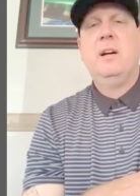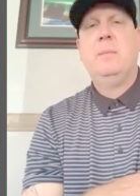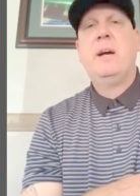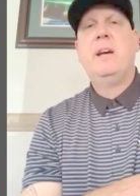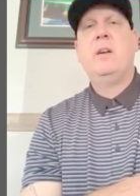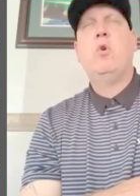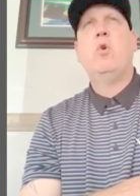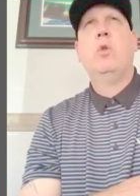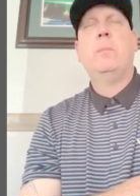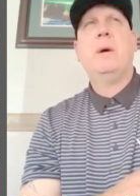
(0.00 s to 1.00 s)
I had a
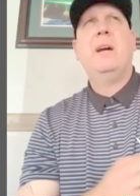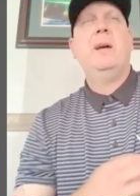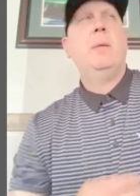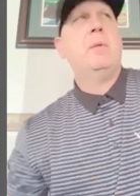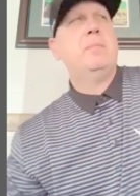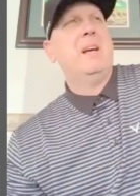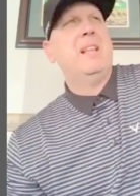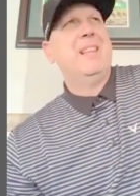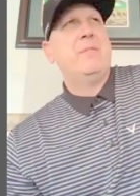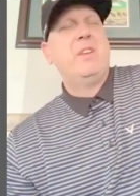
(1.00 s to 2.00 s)
hole above my
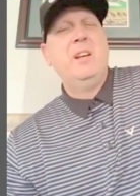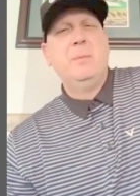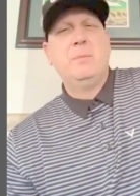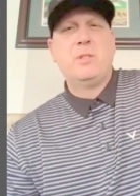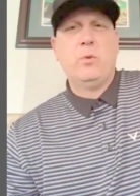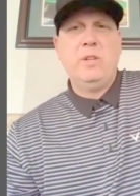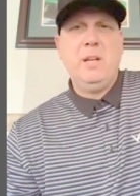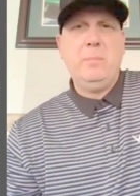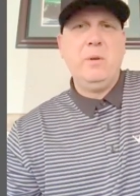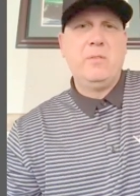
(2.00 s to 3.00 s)
left hip so
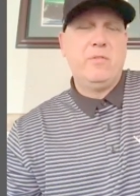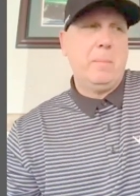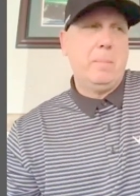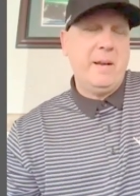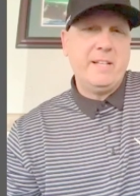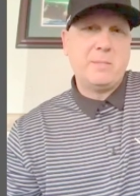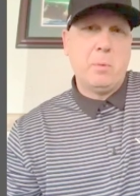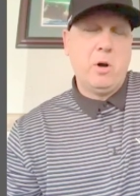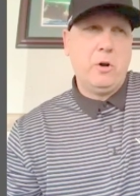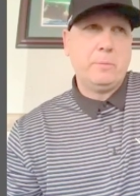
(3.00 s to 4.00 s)
deep you could fit a
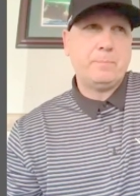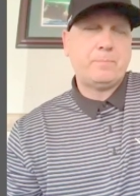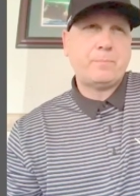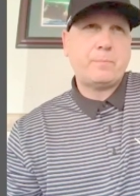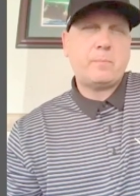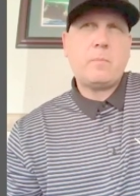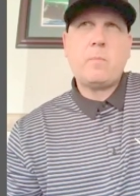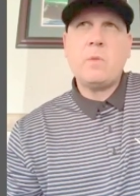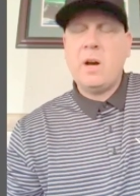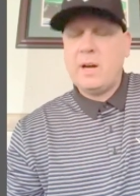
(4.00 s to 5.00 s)
baseball.
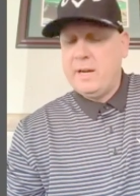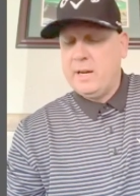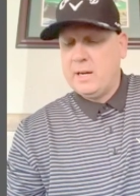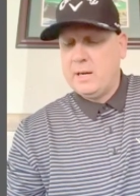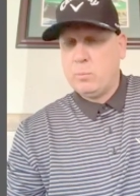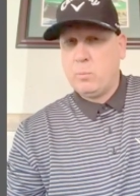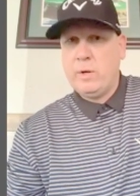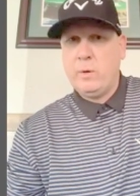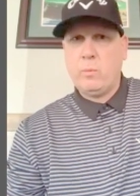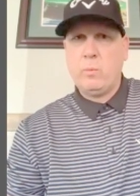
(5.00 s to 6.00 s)

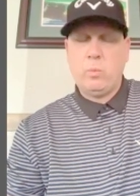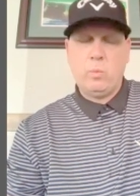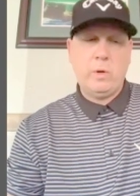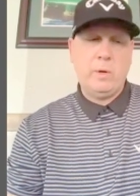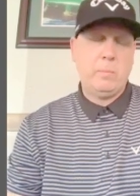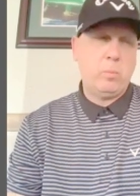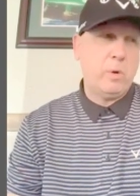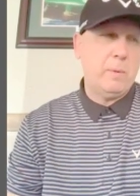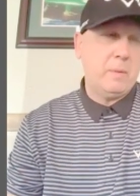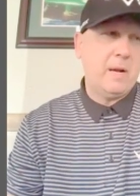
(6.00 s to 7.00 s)
It
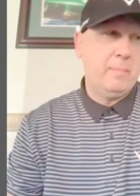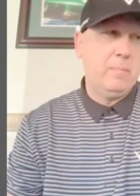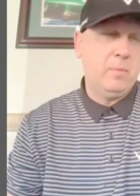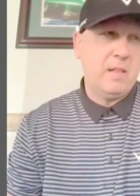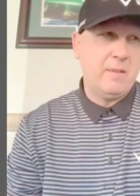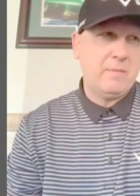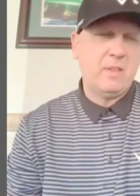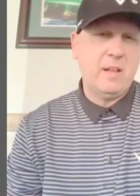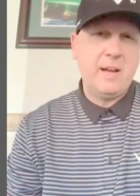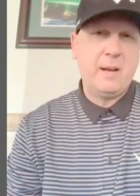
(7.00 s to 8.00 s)
ripped my left
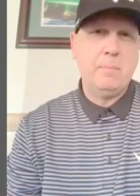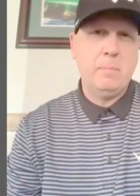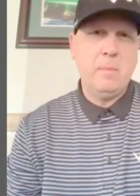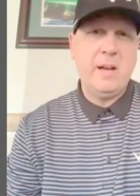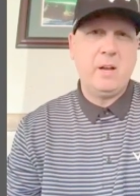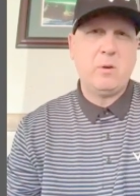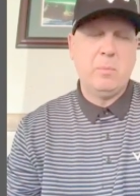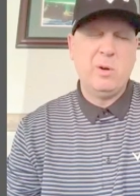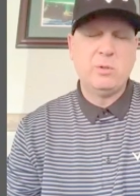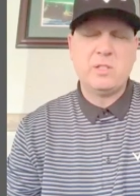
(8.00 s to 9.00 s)
leg, ankle
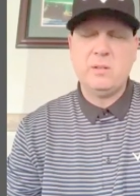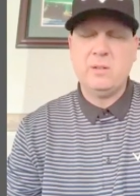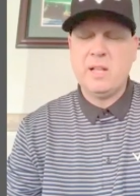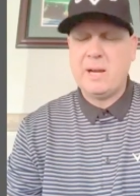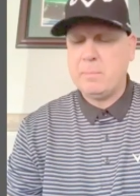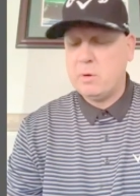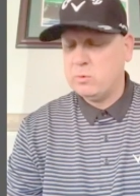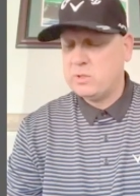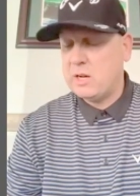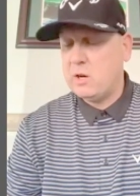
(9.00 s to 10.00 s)
bones, and leg
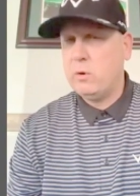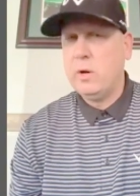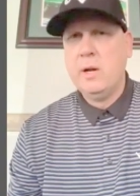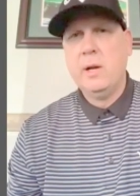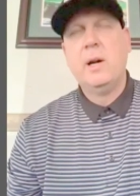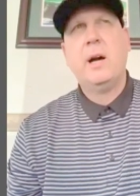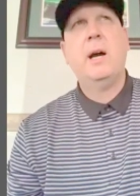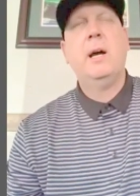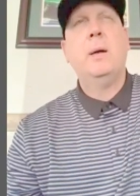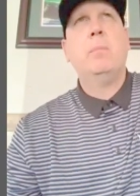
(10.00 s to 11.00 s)
bones out.
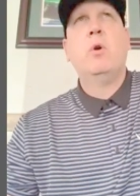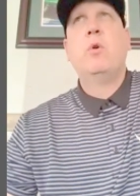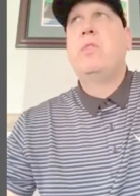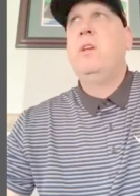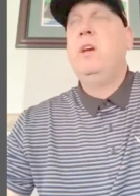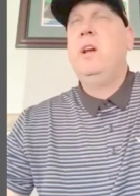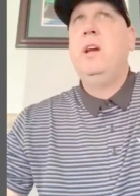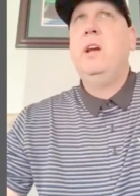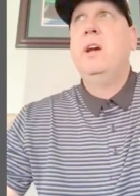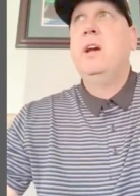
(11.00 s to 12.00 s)
I broke
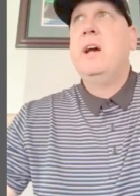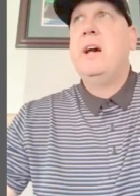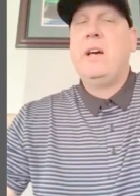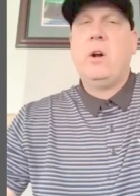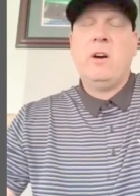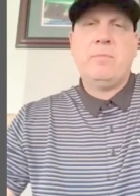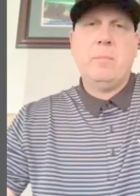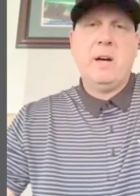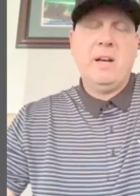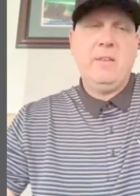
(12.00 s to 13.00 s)
the head off
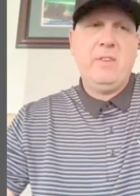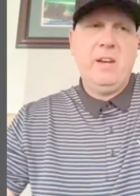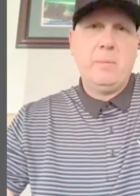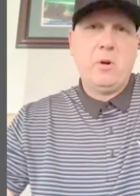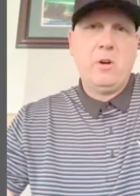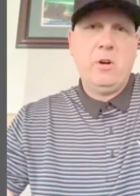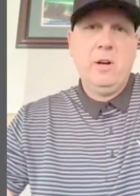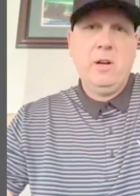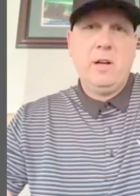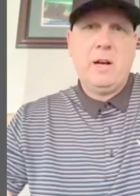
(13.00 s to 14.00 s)
my femur
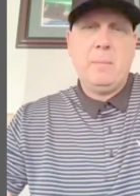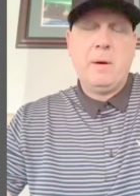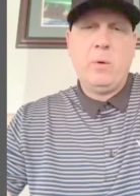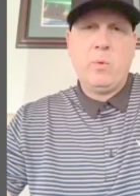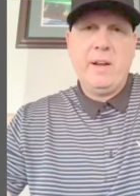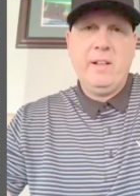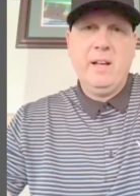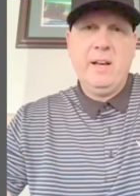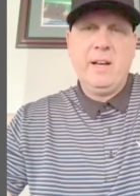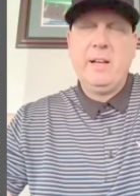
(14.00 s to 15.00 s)
on my right
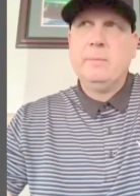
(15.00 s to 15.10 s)
leg.